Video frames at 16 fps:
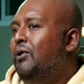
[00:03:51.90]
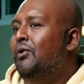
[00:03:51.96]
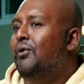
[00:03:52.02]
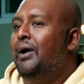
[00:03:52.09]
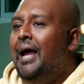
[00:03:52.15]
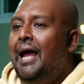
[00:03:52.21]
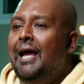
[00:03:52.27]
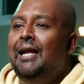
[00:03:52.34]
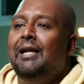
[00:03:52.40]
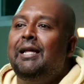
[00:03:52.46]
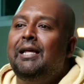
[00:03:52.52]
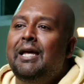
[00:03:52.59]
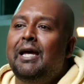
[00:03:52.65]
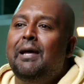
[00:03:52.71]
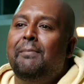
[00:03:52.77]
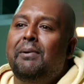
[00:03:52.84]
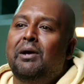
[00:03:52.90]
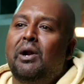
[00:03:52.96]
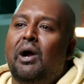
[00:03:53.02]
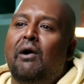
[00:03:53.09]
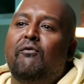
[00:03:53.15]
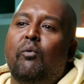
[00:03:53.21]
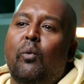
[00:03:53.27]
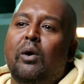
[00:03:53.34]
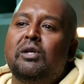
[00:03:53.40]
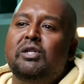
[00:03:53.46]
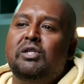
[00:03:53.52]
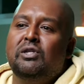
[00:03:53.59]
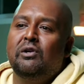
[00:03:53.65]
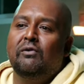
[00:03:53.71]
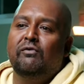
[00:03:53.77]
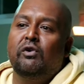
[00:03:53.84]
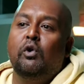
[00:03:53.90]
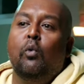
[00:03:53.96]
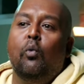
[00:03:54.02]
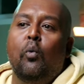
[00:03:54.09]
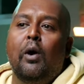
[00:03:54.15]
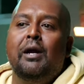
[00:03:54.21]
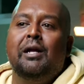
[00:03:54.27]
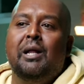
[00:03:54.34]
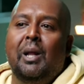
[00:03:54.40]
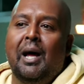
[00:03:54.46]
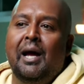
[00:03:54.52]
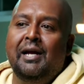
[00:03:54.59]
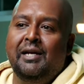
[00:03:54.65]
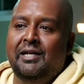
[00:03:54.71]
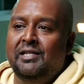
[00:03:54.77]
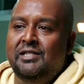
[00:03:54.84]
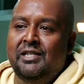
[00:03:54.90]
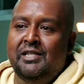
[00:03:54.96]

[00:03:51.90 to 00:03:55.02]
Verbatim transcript: pull 8 gigabit off one server to one client